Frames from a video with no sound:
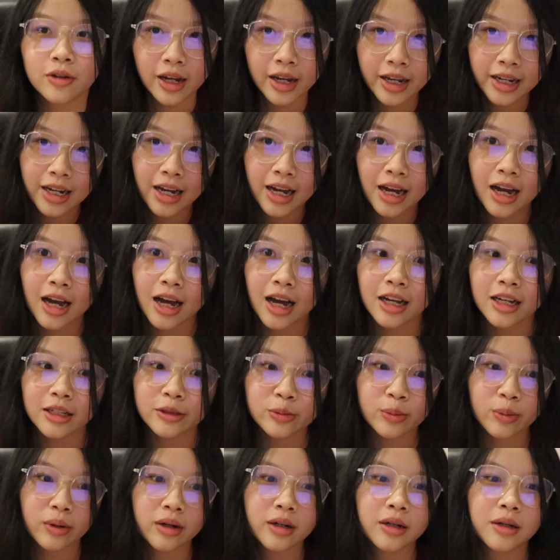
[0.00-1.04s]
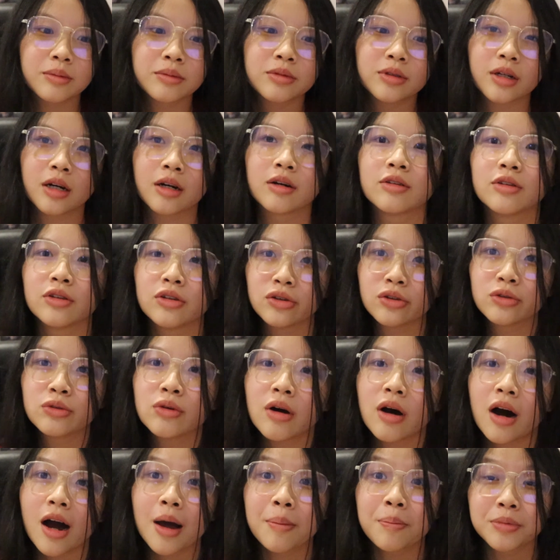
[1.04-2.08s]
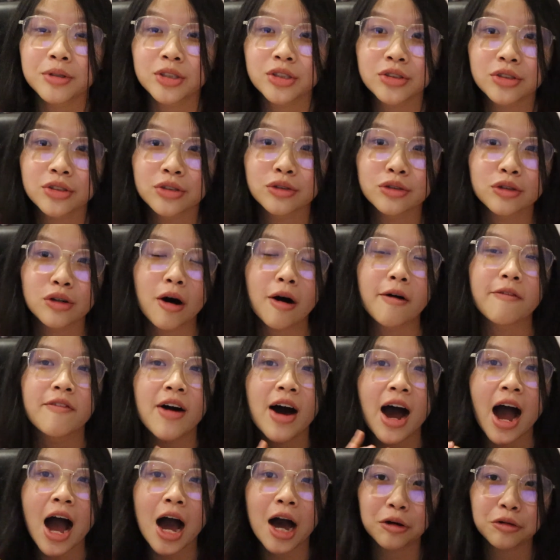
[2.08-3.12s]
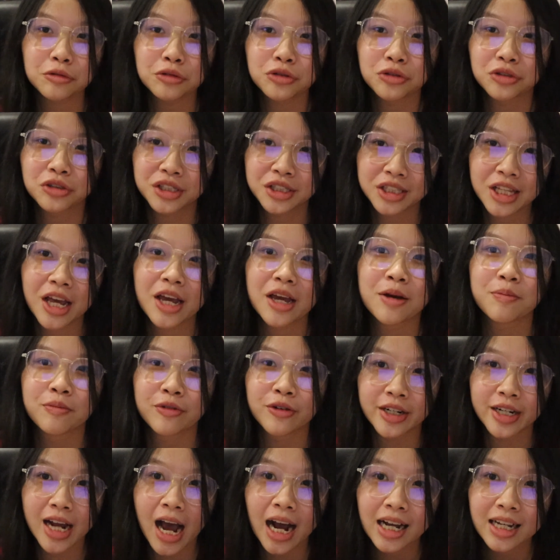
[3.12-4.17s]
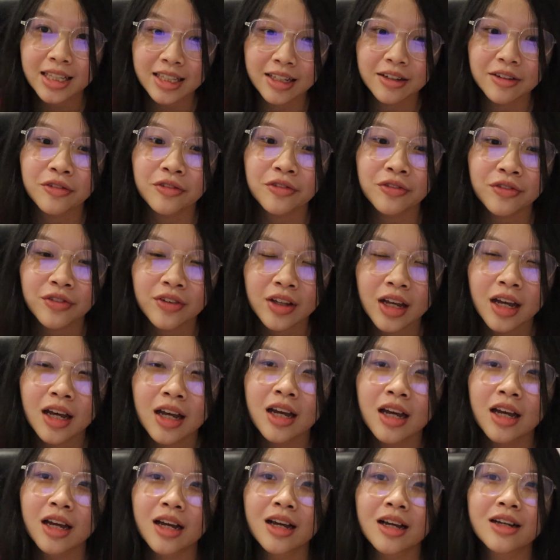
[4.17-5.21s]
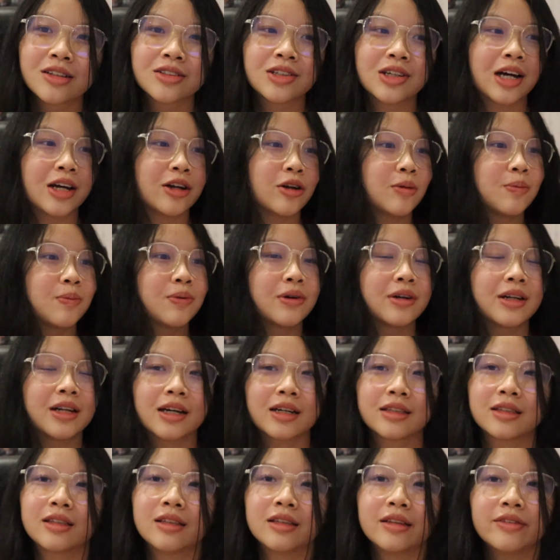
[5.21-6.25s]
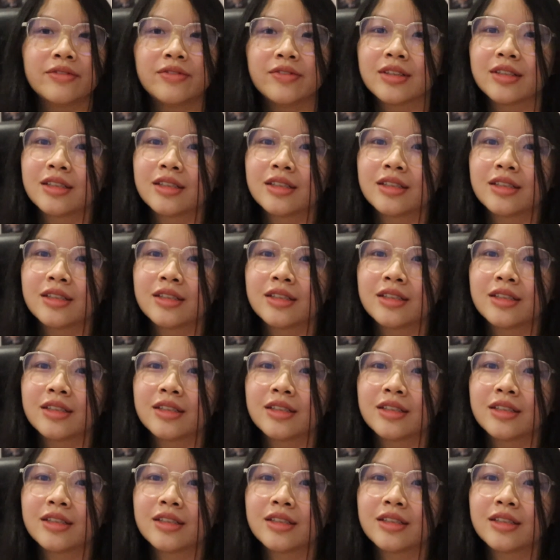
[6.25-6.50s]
Hey guys, welcome to our new episode of How to Stay Productive. So I know productivity